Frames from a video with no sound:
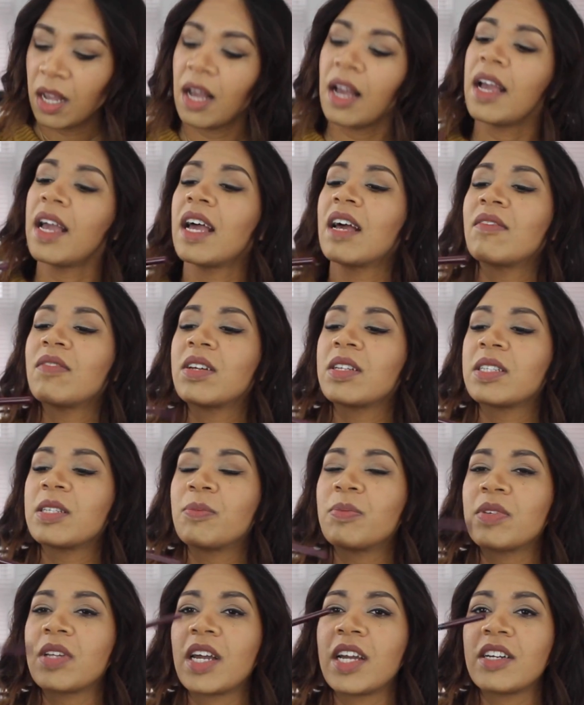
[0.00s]
I have a
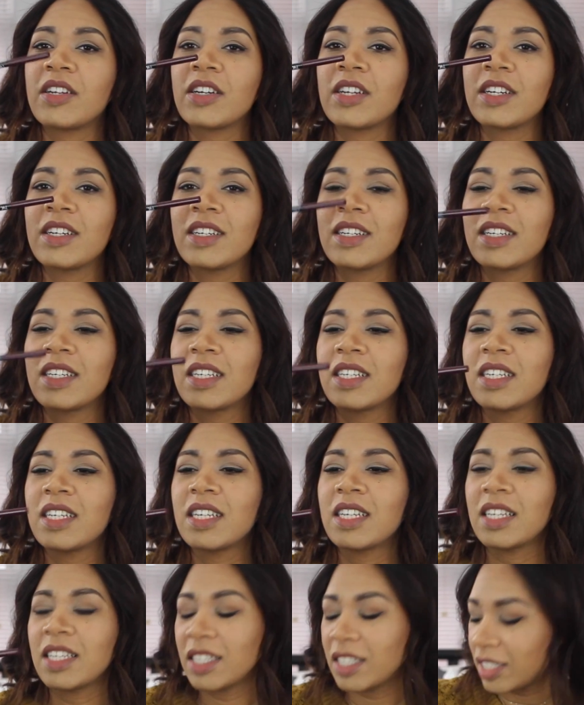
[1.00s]
lip liner
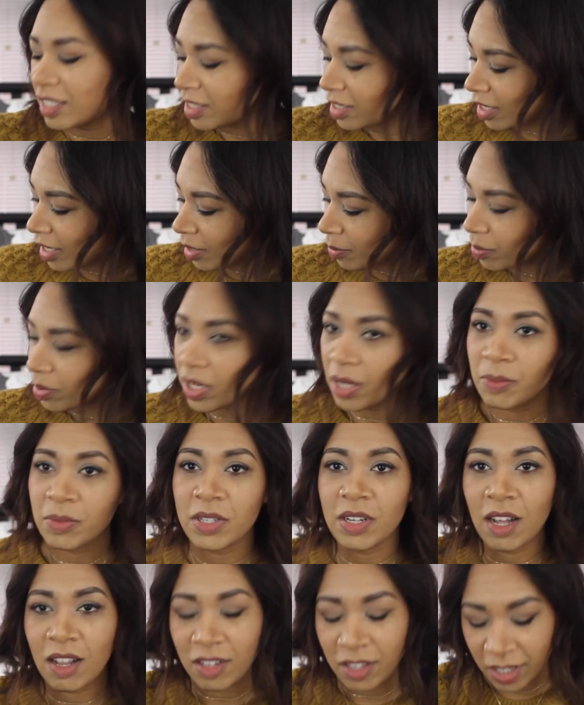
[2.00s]
in this like plum
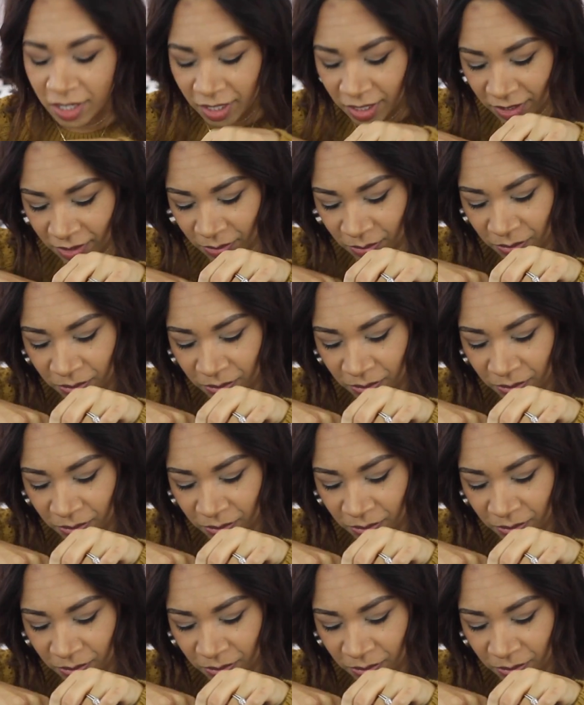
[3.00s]
color.